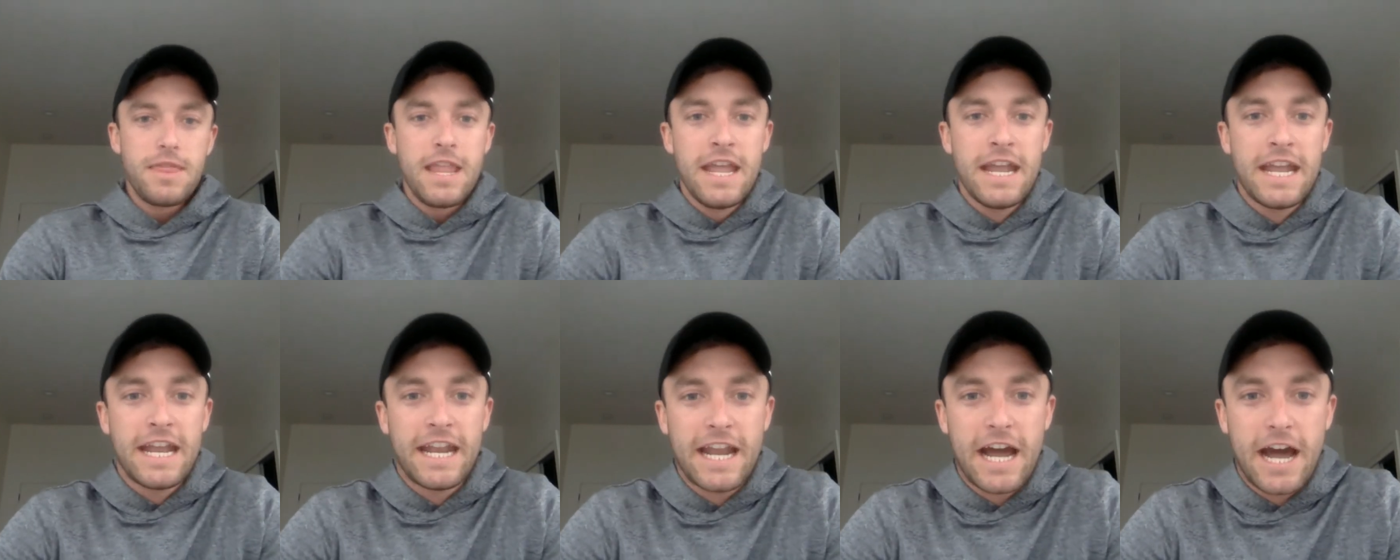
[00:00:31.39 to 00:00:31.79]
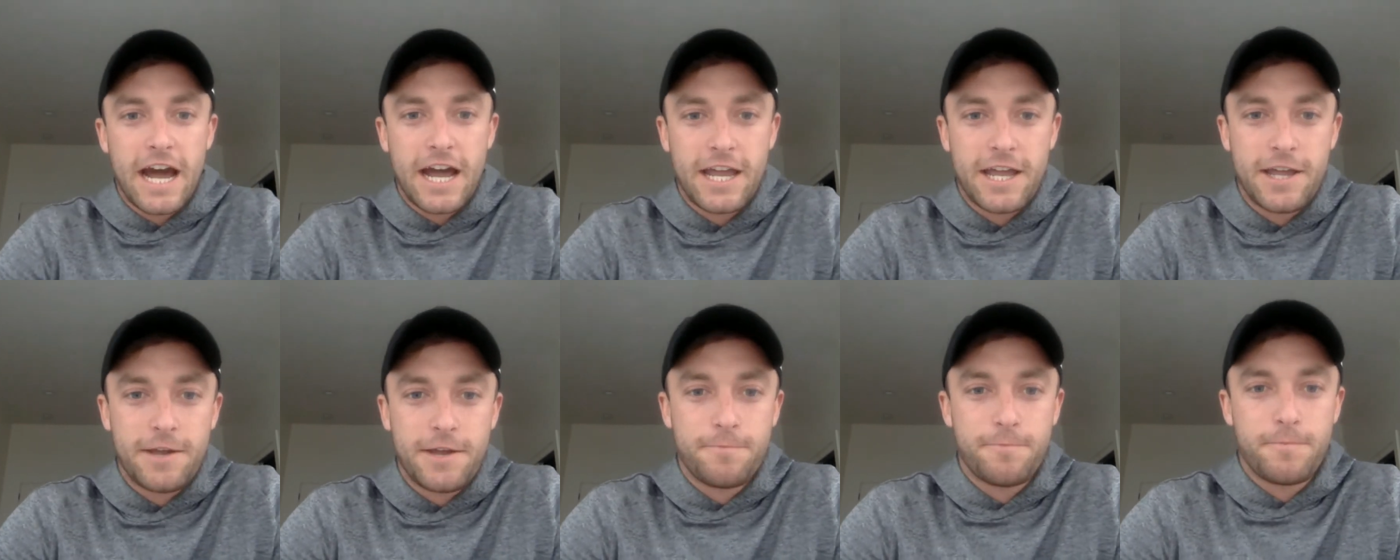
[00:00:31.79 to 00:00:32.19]
and
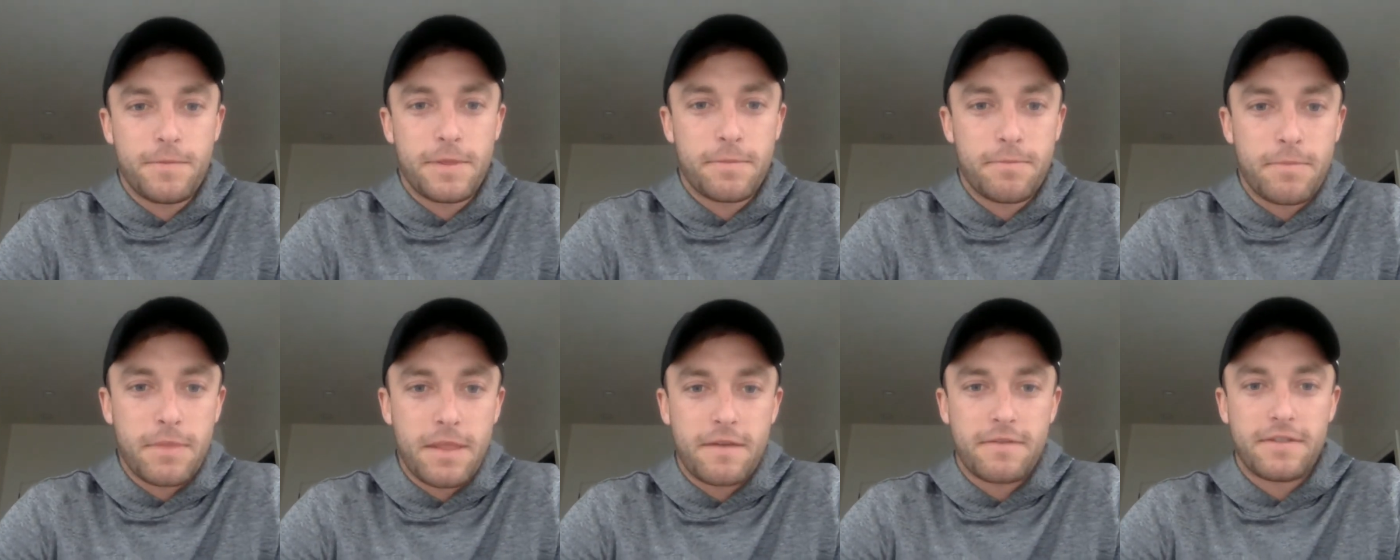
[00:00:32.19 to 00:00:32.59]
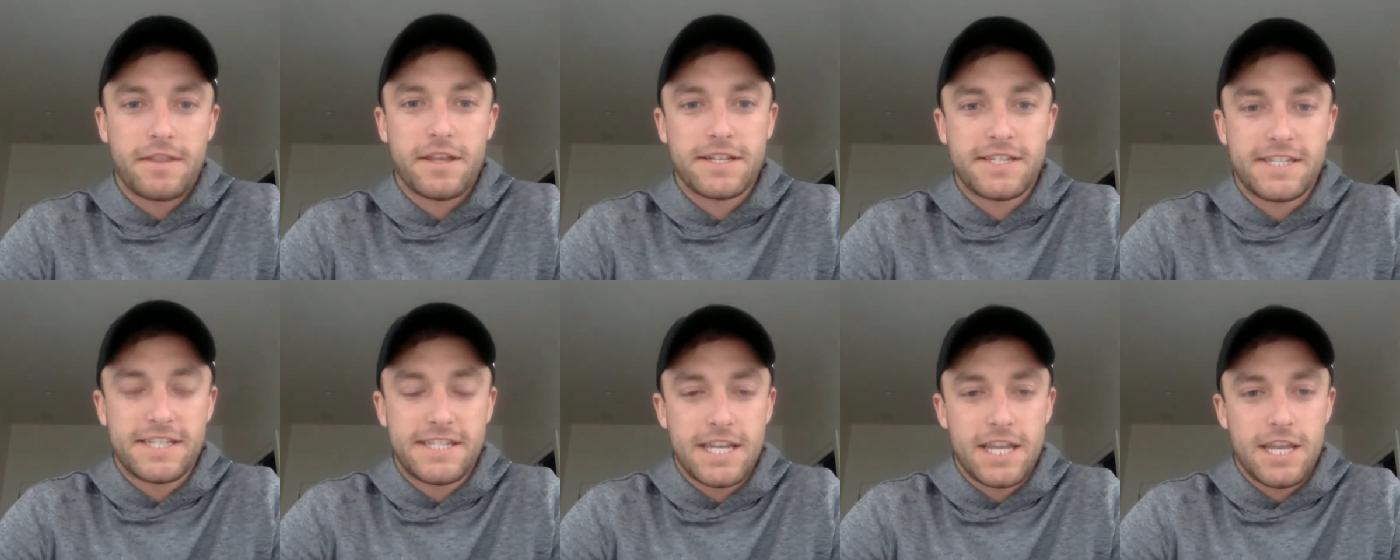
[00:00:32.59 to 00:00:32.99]
I am the
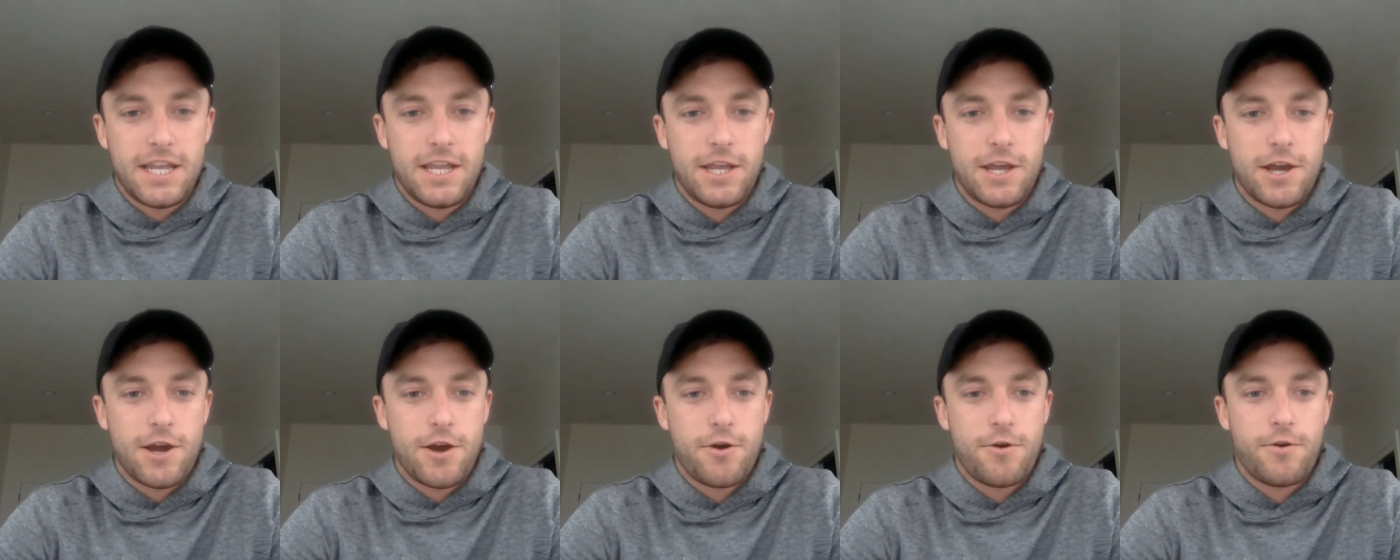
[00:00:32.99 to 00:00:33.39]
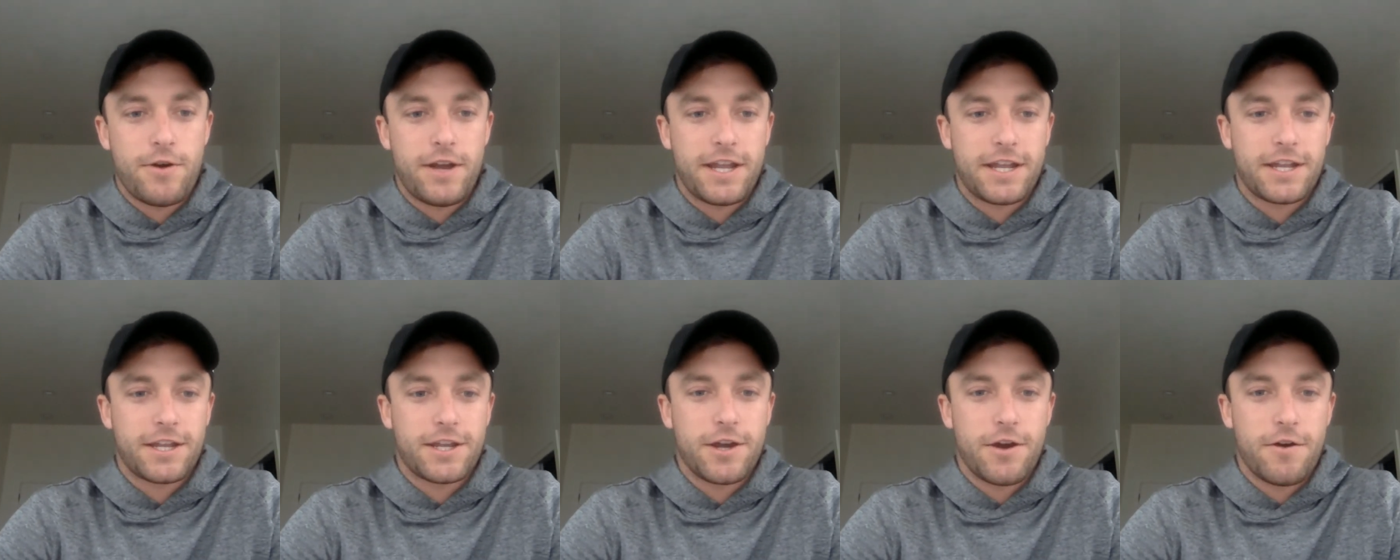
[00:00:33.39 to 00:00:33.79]
CEO
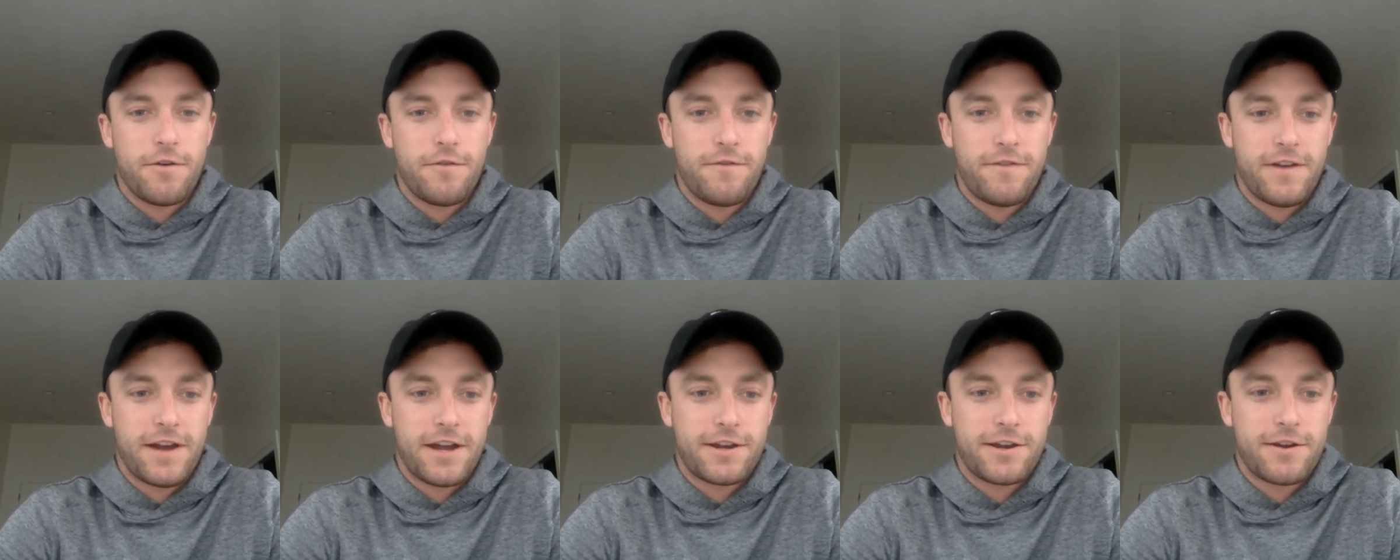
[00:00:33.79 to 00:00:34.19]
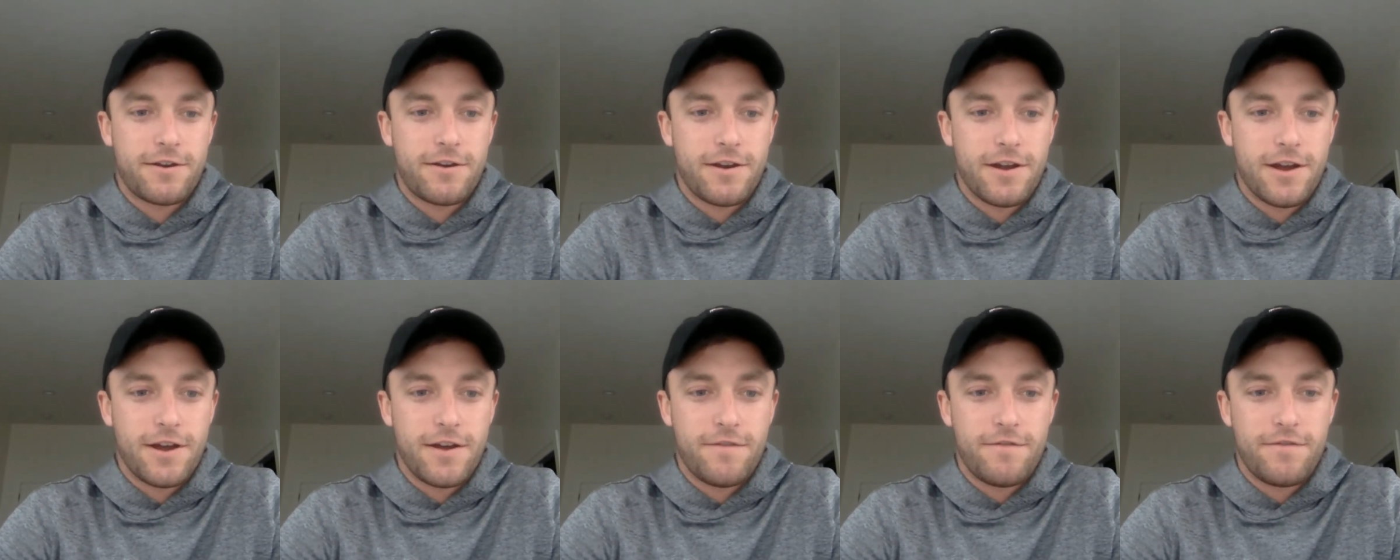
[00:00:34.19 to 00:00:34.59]
and co-founder
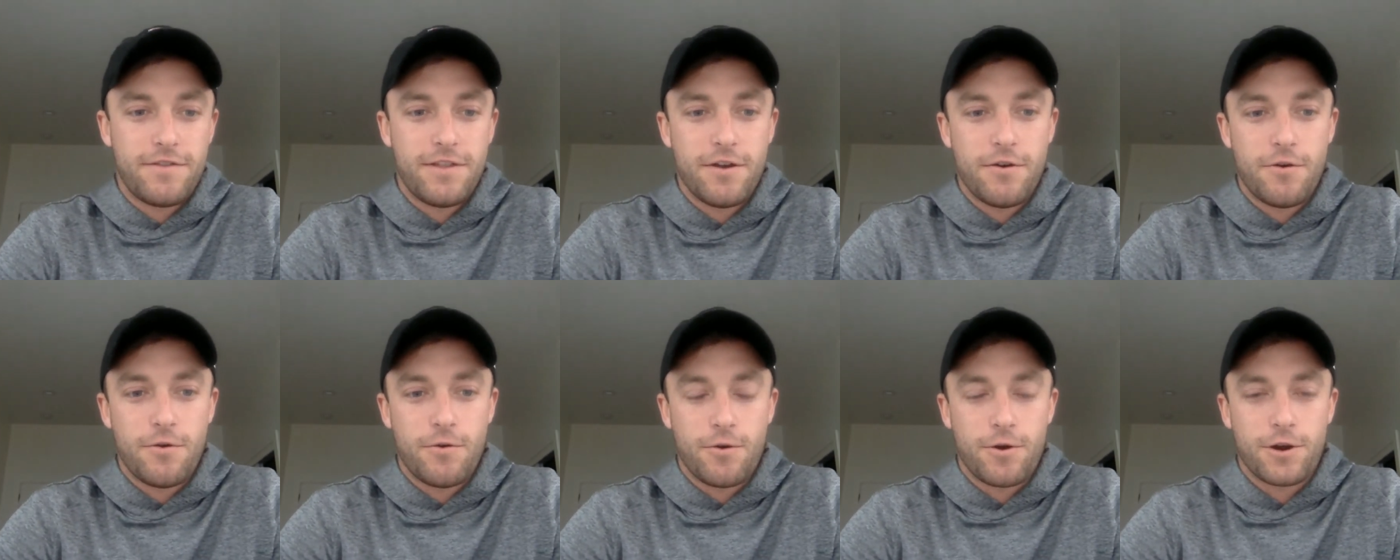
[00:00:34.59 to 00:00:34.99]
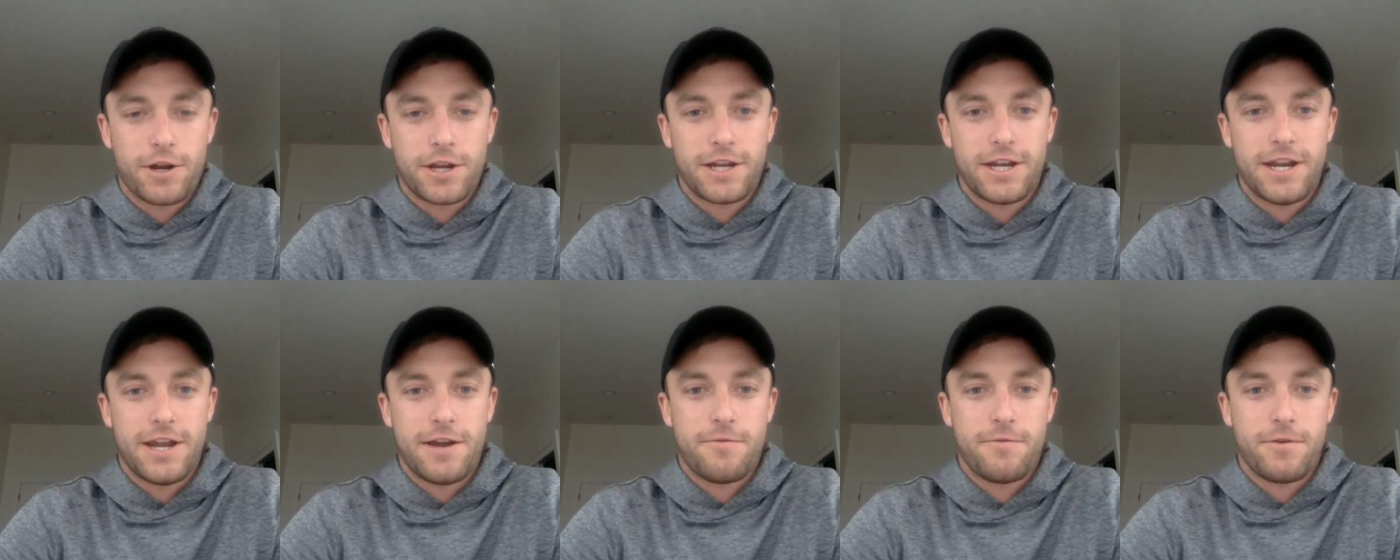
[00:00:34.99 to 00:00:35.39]
of the Orca
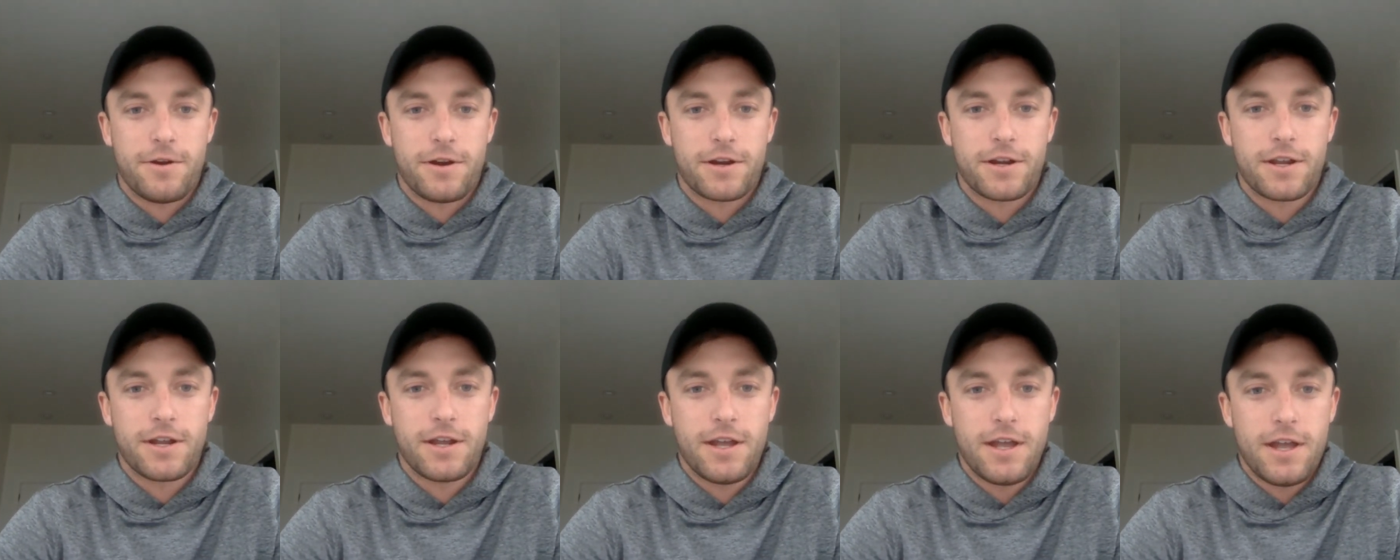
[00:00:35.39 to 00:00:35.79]
Network.